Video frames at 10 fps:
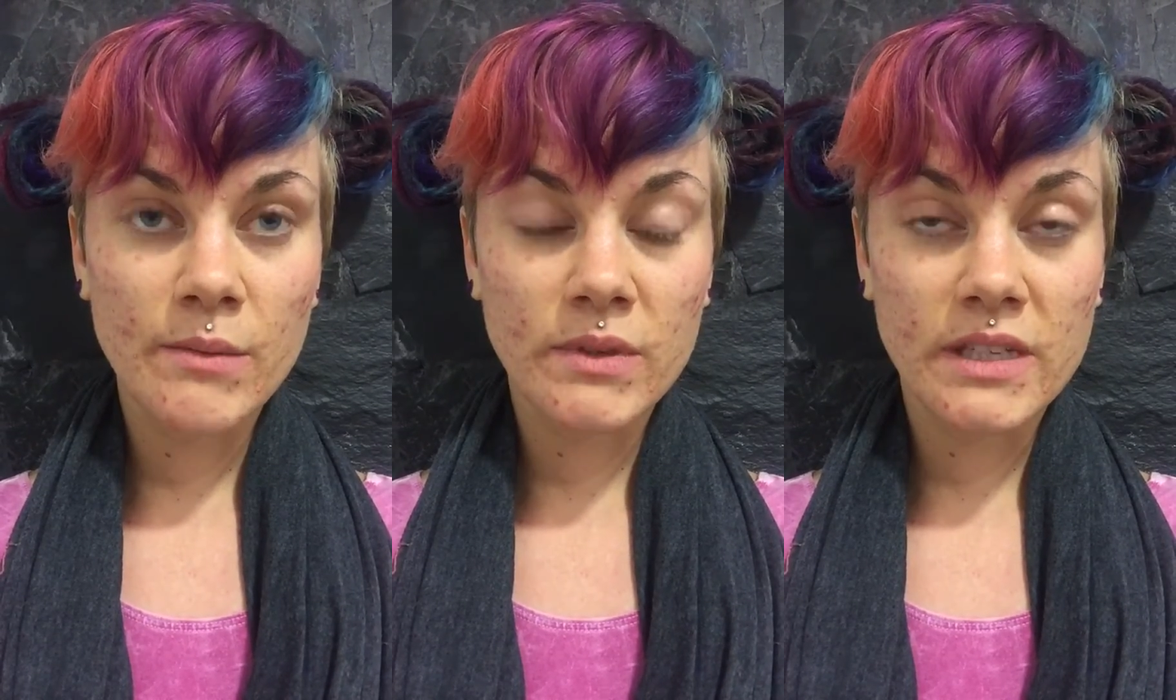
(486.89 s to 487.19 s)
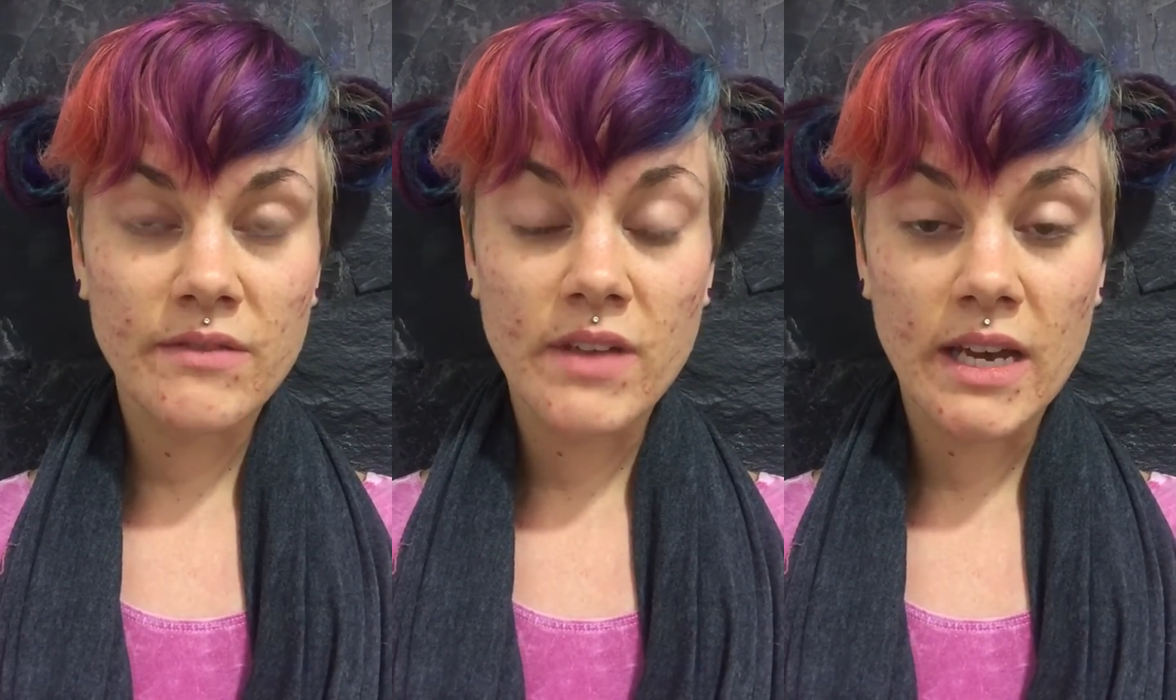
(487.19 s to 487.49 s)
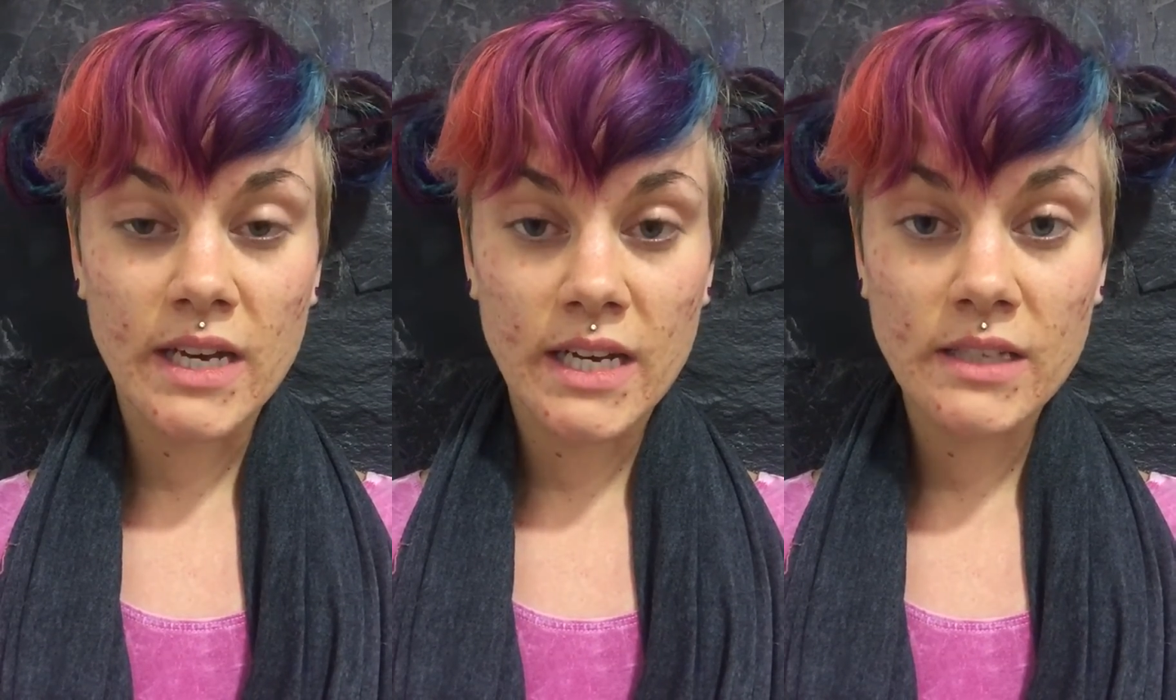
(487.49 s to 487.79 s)
believe
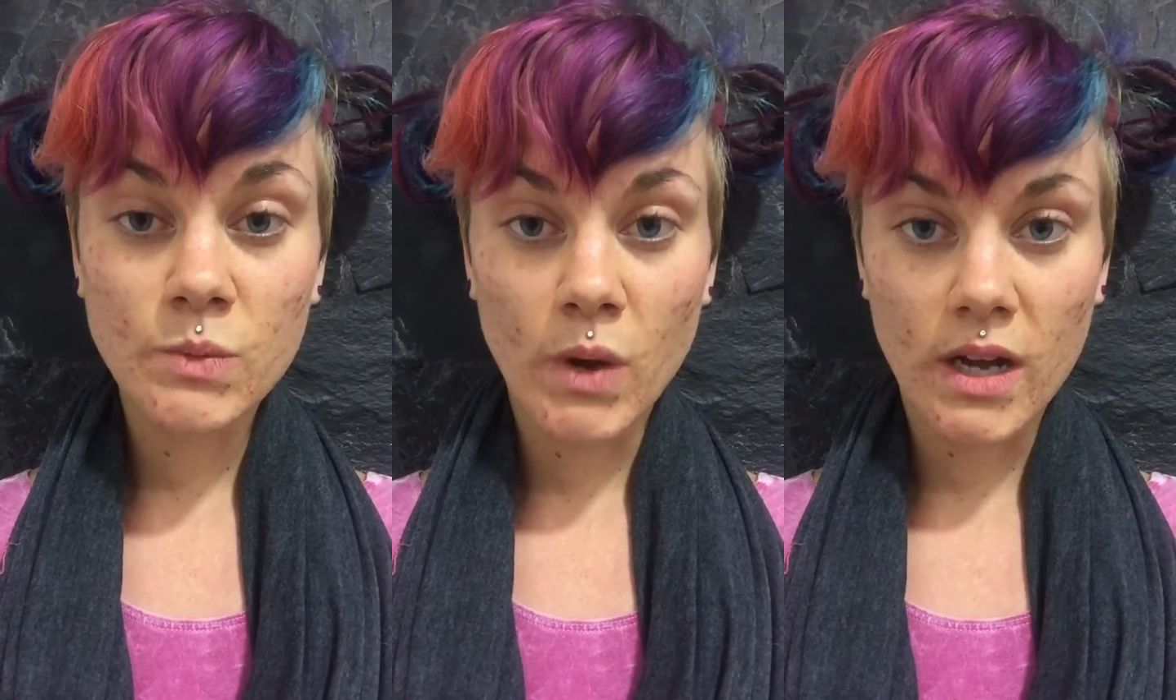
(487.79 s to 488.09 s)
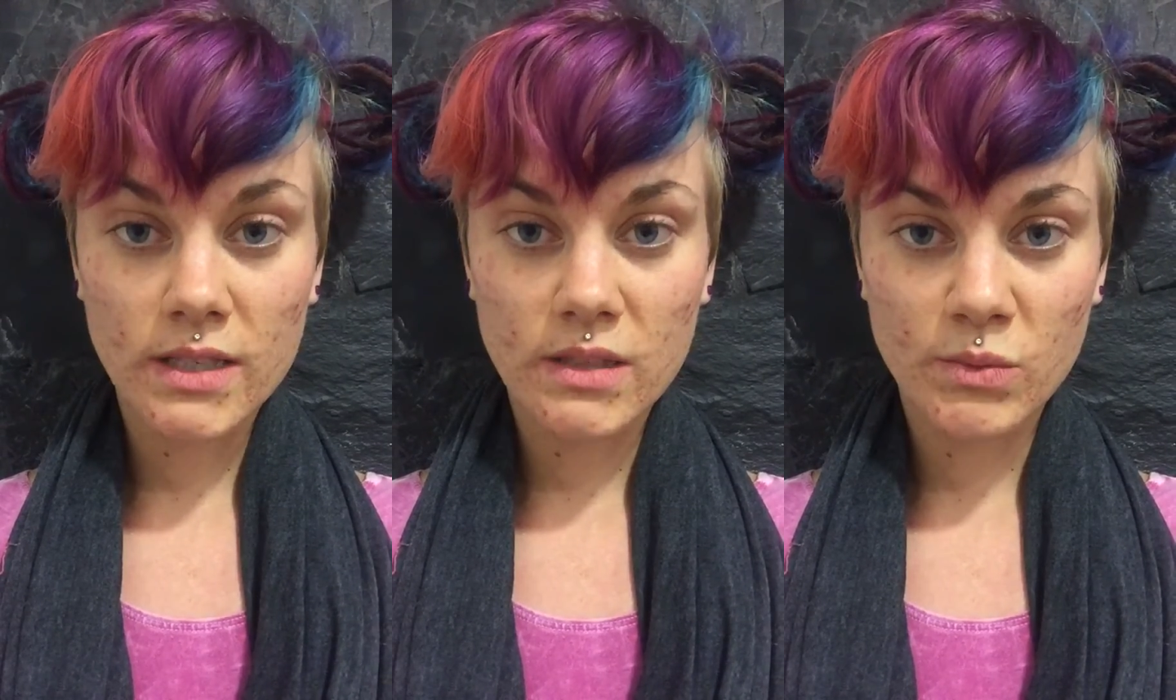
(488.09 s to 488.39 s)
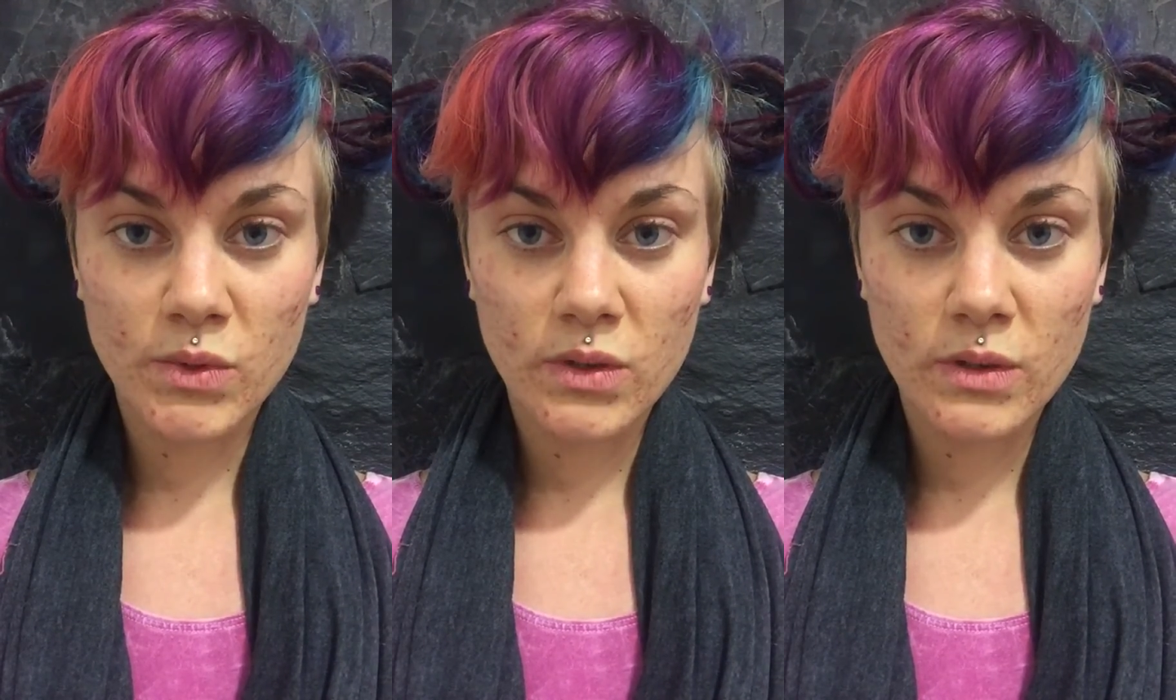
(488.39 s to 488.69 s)
that it is
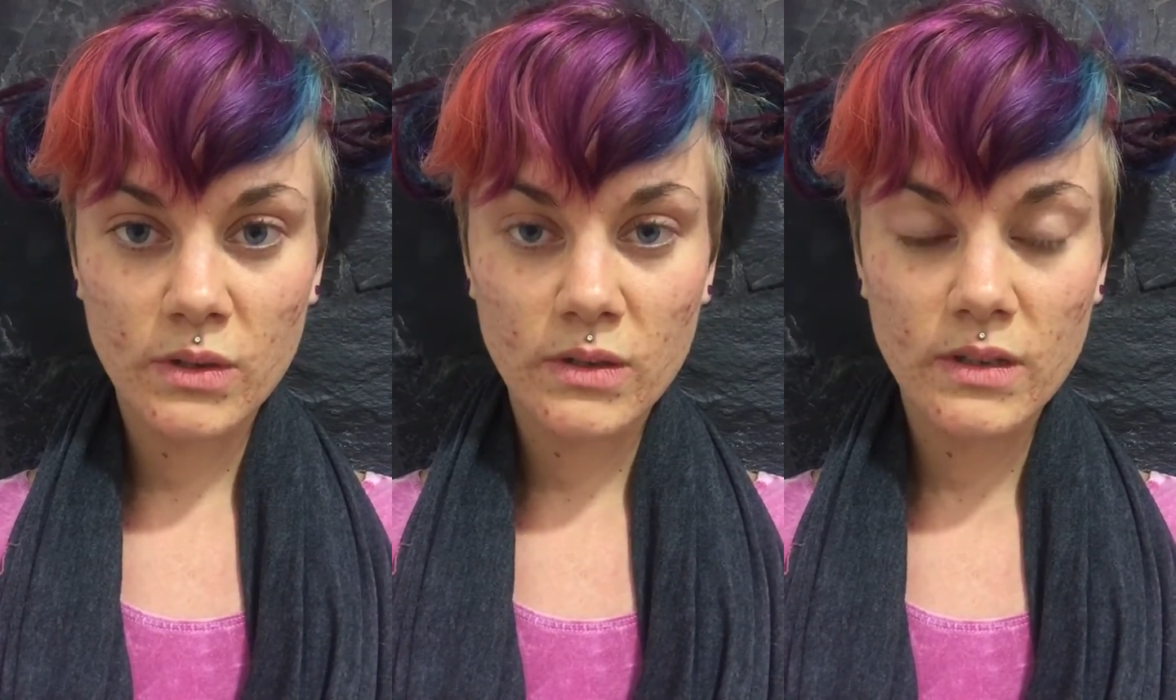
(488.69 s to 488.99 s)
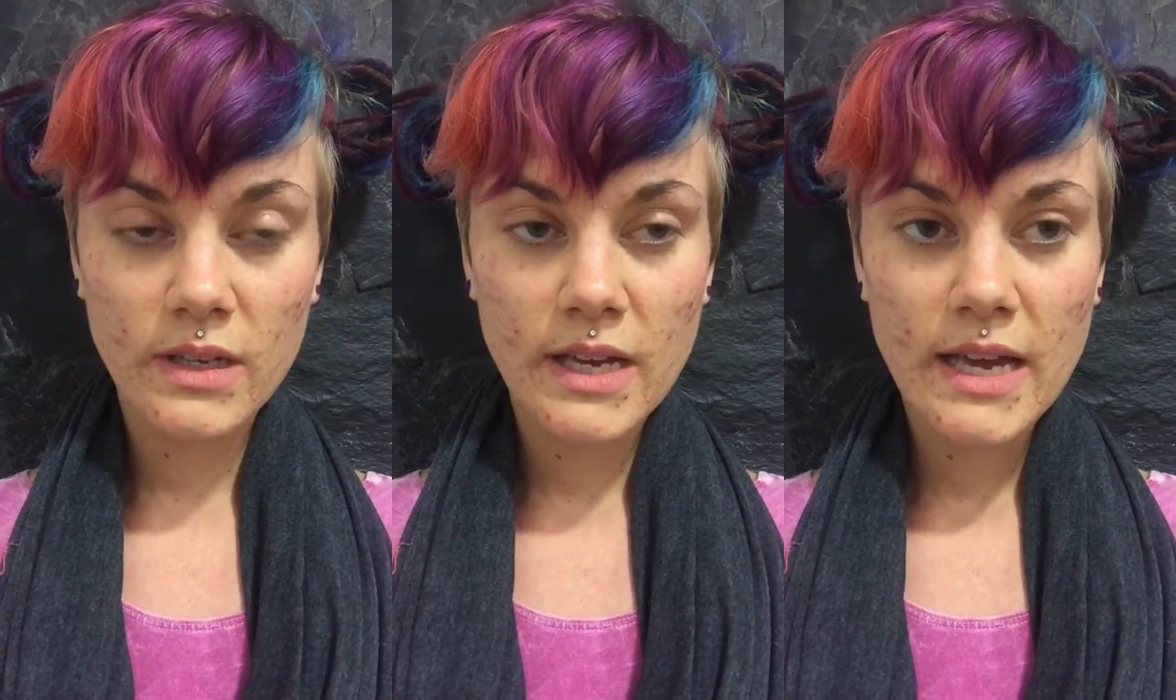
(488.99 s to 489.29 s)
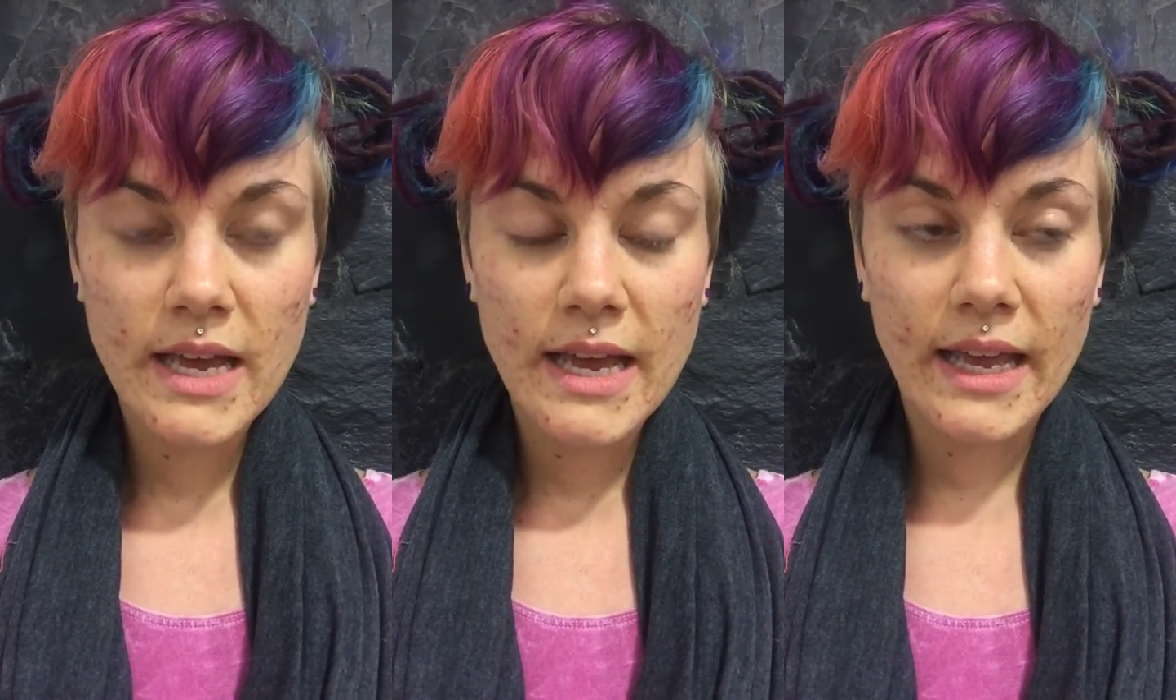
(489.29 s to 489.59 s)
possible.
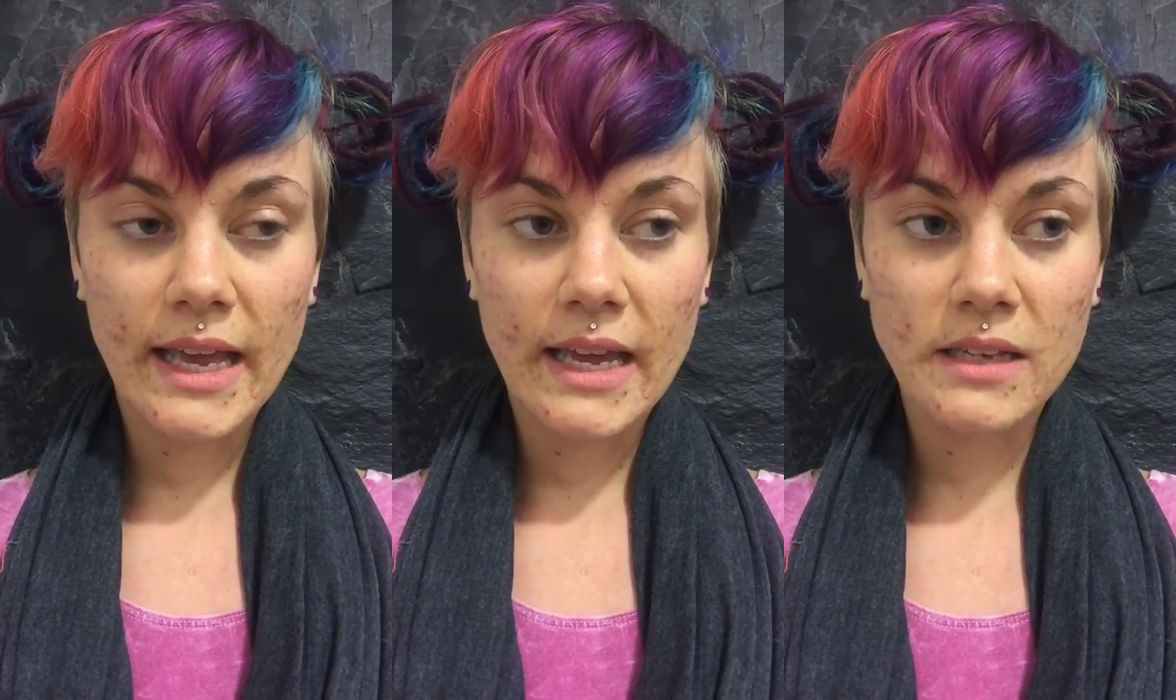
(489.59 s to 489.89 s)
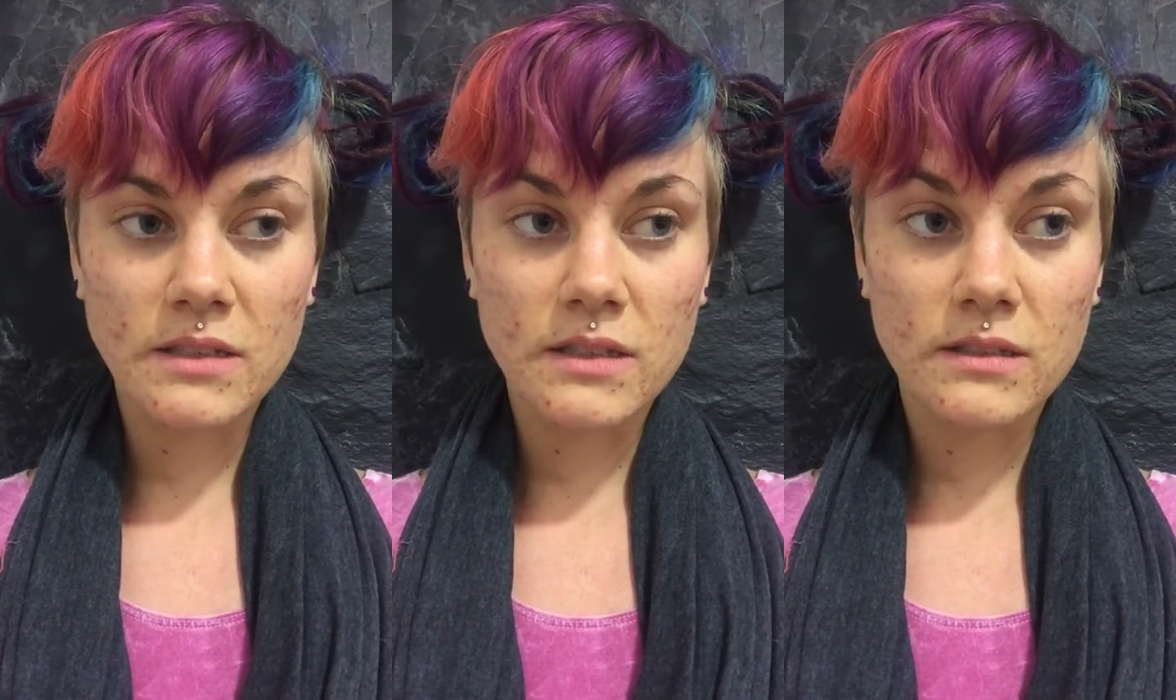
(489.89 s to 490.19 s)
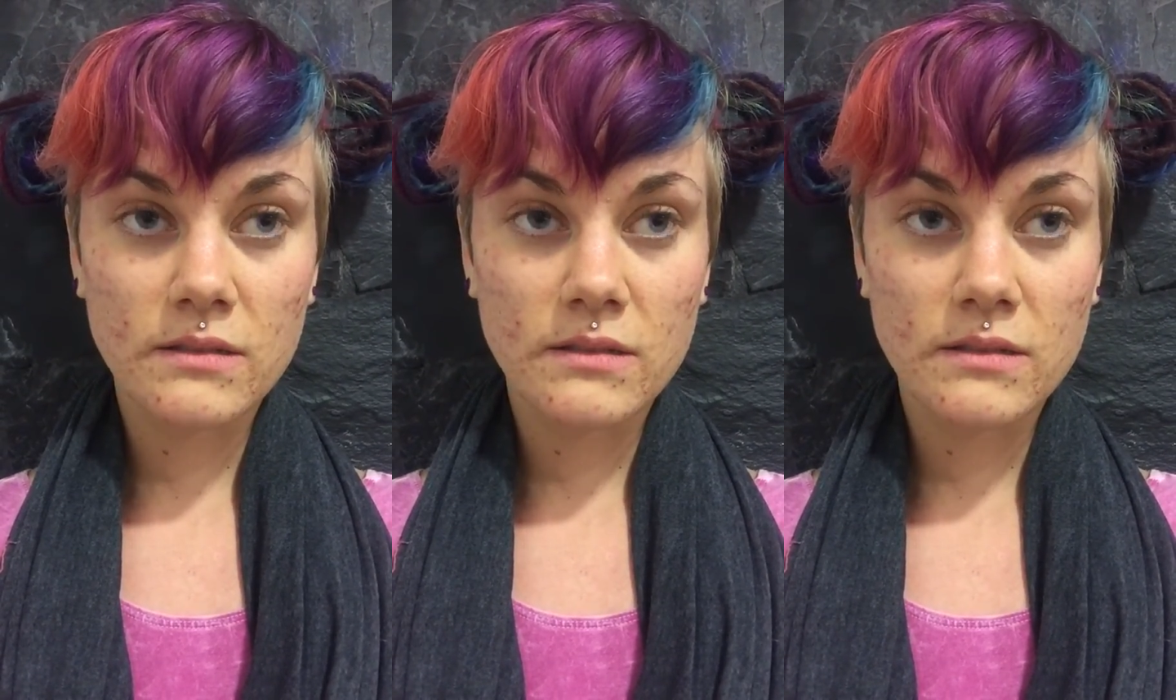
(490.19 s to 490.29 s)
And